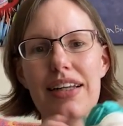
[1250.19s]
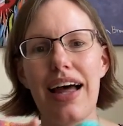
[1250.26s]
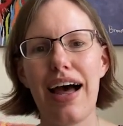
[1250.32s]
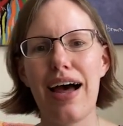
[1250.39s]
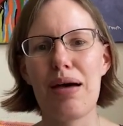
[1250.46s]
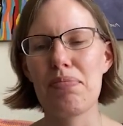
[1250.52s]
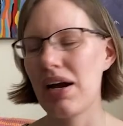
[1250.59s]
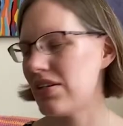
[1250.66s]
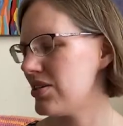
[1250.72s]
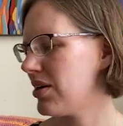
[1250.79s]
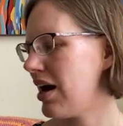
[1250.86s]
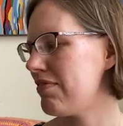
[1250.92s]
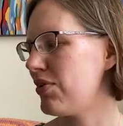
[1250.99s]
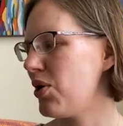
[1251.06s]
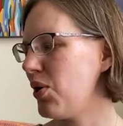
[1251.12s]
I do
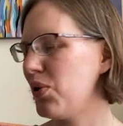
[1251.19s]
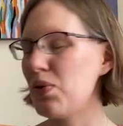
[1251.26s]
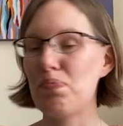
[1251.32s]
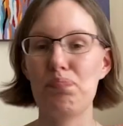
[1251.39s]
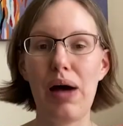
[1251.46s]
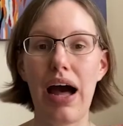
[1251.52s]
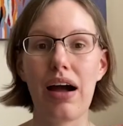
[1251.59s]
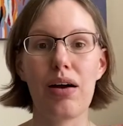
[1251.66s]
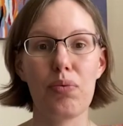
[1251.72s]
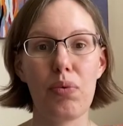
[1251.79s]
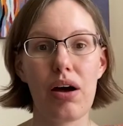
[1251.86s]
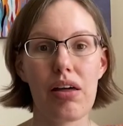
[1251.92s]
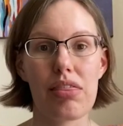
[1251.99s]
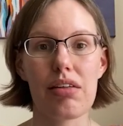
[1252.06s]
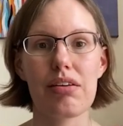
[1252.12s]
have a whole bag
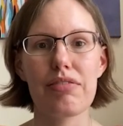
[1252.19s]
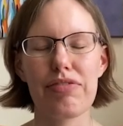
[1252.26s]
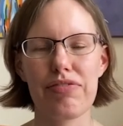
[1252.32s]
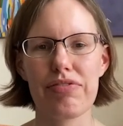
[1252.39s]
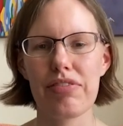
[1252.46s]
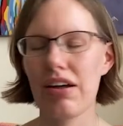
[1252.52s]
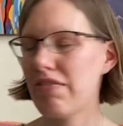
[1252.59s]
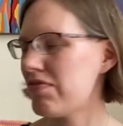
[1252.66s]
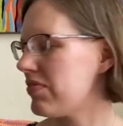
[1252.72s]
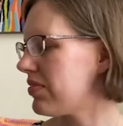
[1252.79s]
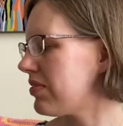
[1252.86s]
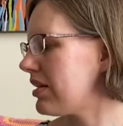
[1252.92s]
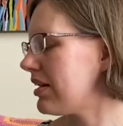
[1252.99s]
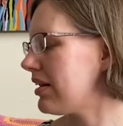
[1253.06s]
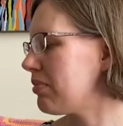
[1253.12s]
worth of
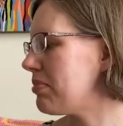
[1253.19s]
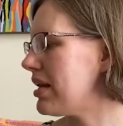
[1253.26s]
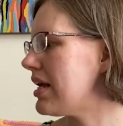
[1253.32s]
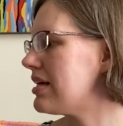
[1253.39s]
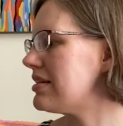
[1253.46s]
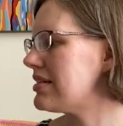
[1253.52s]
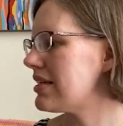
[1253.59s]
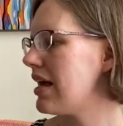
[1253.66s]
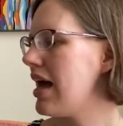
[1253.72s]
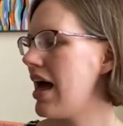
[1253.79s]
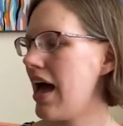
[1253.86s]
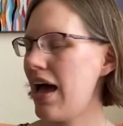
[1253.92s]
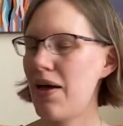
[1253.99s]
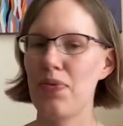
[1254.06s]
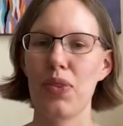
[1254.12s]
little minis,
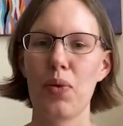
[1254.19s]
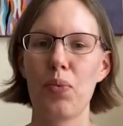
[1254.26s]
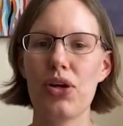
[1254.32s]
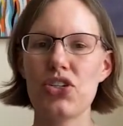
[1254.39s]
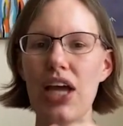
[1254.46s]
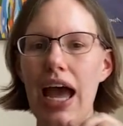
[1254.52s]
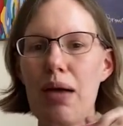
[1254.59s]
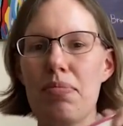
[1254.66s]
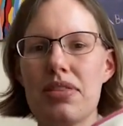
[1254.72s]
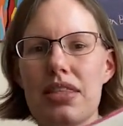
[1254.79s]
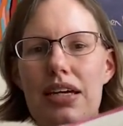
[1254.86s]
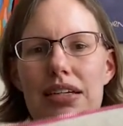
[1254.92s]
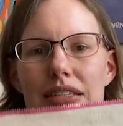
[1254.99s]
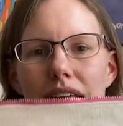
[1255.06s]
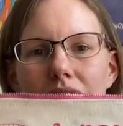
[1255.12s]
which came in
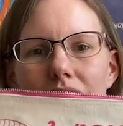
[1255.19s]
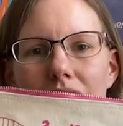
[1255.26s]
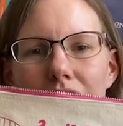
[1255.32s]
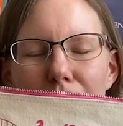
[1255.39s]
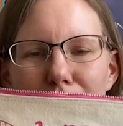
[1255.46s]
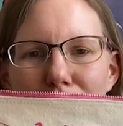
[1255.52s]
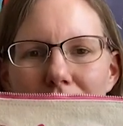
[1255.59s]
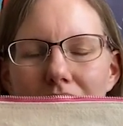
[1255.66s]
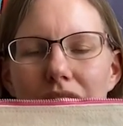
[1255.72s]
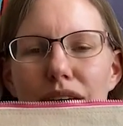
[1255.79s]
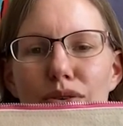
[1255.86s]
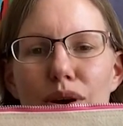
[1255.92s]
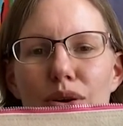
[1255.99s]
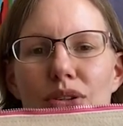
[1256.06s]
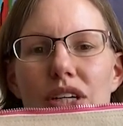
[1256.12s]
this lovely
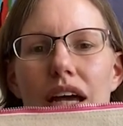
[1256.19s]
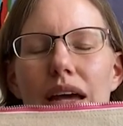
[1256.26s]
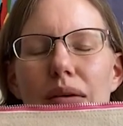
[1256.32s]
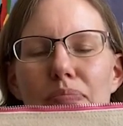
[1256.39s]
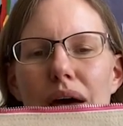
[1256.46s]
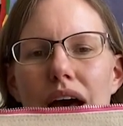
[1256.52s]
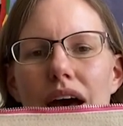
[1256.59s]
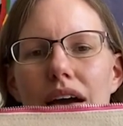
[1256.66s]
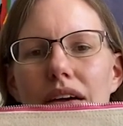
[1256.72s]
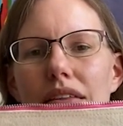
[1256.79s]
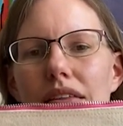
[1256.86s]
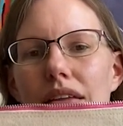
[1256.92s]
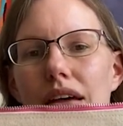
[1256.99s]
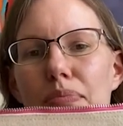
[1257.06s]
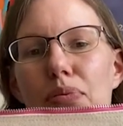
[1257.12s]
crochet bag,
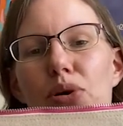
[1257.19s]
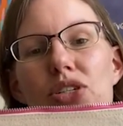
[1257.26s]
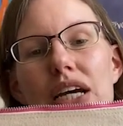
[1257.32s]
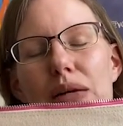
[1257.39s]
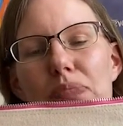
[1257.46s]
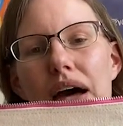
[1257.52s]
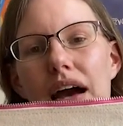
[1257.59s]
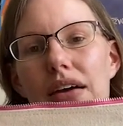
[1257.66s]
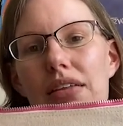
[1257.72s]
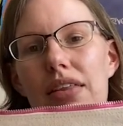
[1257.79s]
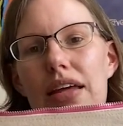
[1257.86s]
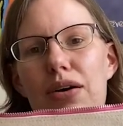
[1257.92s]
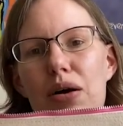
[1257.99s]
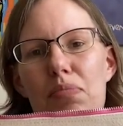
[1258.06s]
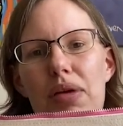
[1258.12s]
project bag that they
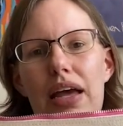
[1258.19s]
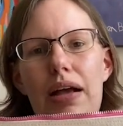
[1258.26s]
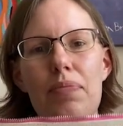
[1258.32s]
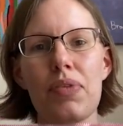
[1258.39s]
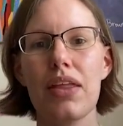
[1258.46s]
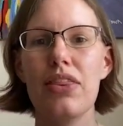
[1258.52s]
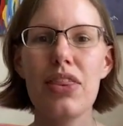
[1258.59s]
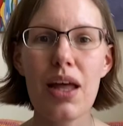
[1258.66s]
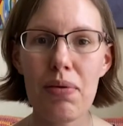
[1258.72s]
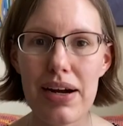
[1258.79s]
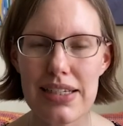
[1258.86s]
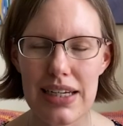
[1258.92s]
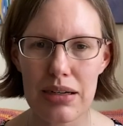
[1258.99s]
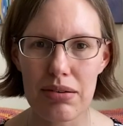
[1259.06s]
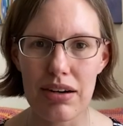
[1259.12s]
got me. No
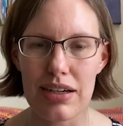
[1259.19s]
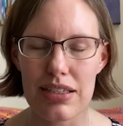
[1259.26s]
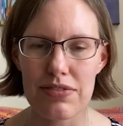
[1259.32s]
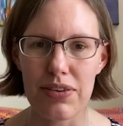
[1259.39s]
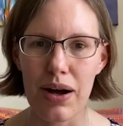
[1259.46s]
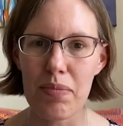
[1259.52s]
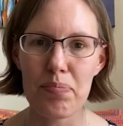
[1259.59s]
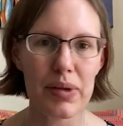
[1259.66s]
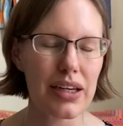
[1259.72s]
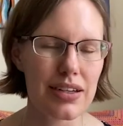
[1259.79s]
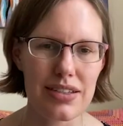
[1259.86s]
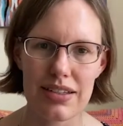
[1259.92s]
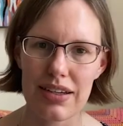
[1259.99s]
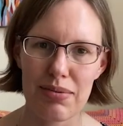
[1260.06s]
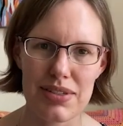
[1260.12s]
idea where it's from
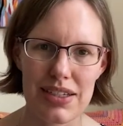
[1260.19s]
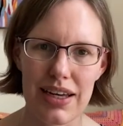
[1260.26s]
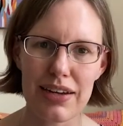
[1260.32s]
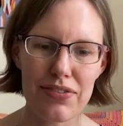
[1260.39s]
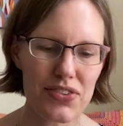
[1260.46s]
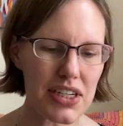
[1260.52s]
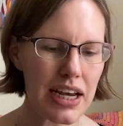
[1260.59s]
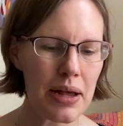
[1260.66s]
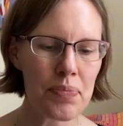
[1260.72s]
because it was a gift.